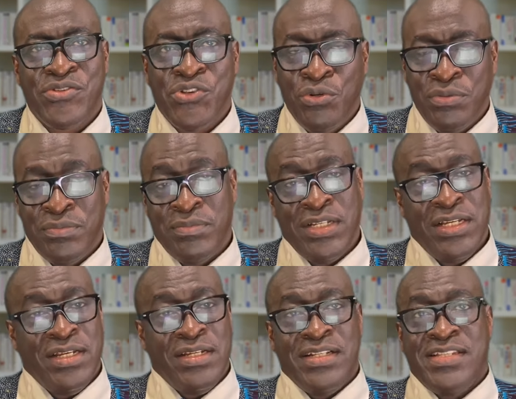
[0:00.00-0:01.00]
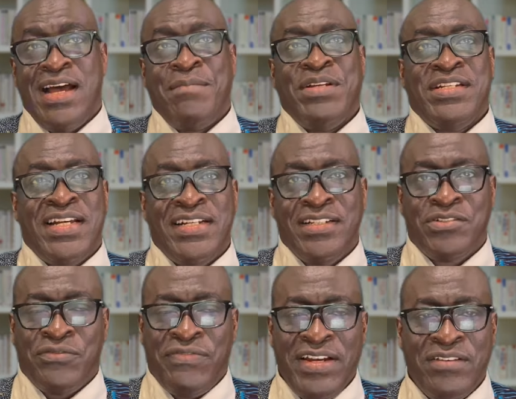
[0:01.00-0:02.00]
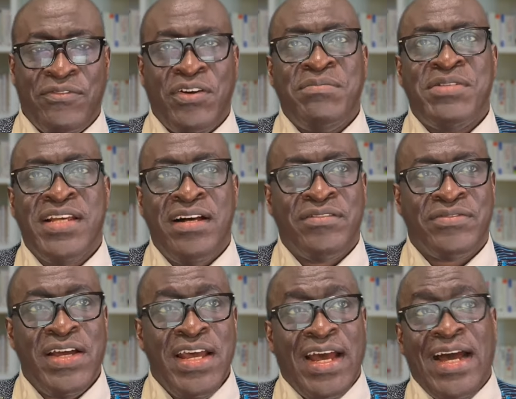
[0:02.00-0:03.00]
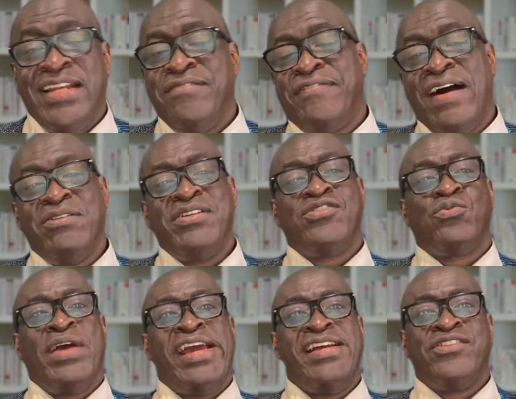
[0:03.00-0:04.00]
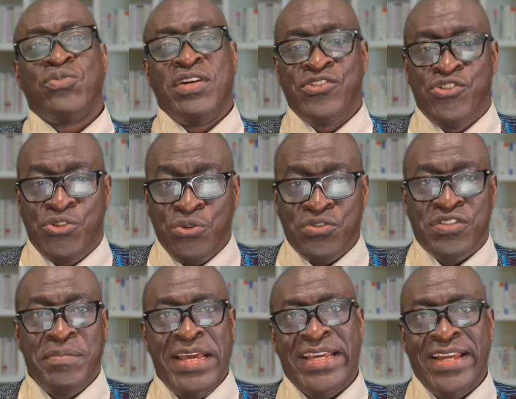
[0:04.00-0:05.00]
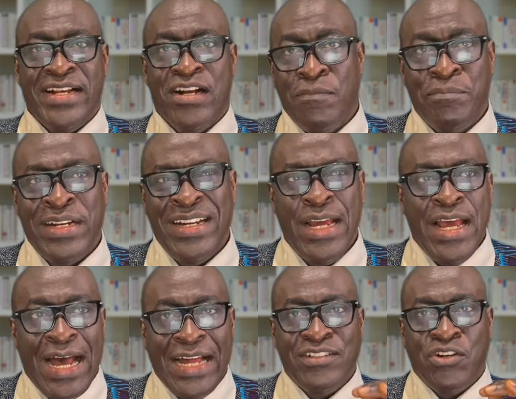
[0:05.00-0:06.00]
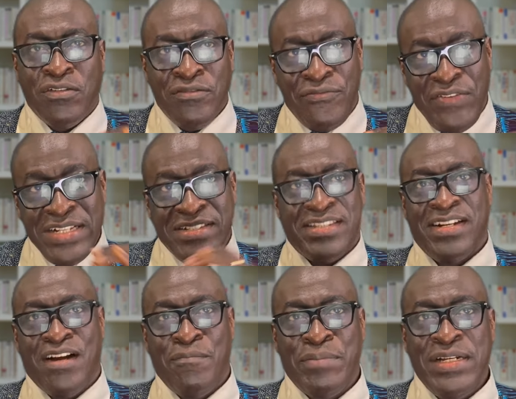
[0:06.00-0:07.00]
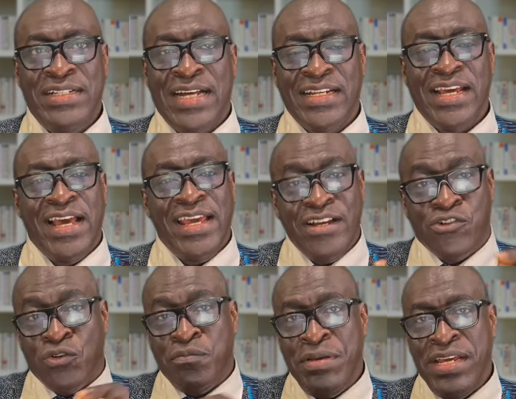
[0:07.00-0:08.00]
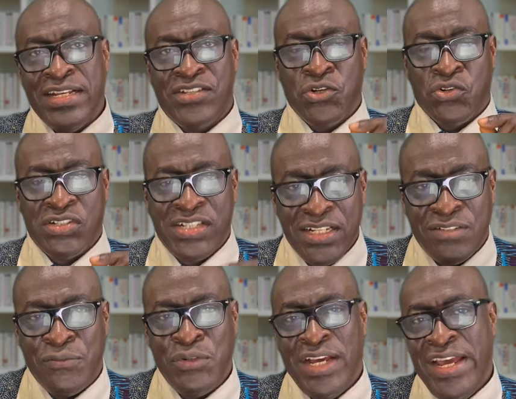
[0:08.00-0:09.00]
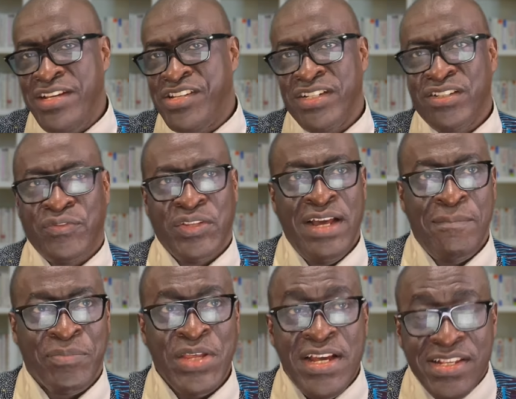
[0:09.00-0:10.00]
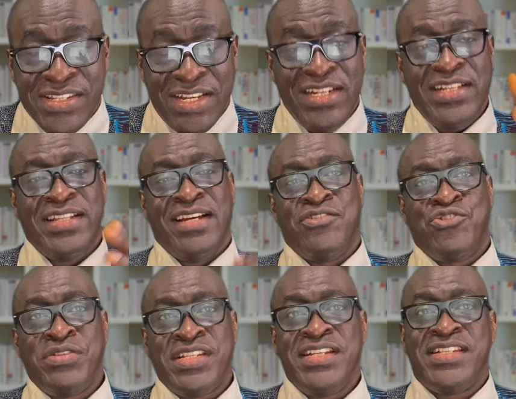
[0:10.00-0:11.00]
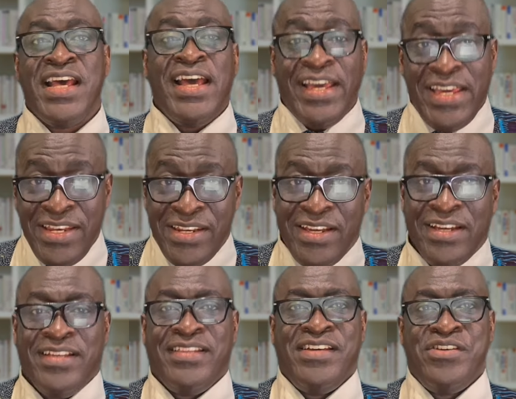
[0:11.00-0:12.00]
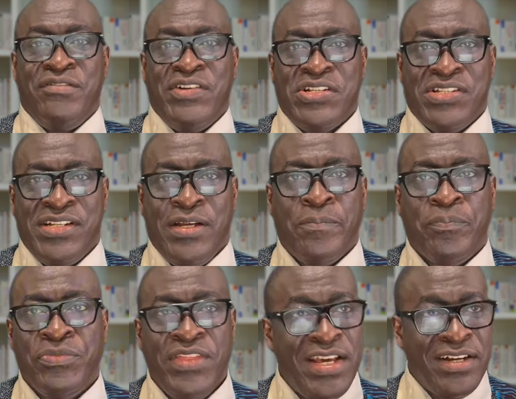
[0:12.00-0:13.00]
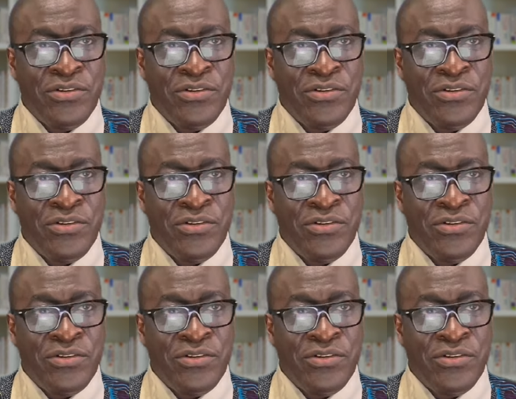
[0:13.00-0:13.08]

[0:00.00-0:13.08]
So, Sam decided to fend for himself, and he found his way into a juice-making company and convinced the company that he could be a successful agent for them, selling their juices in the university. They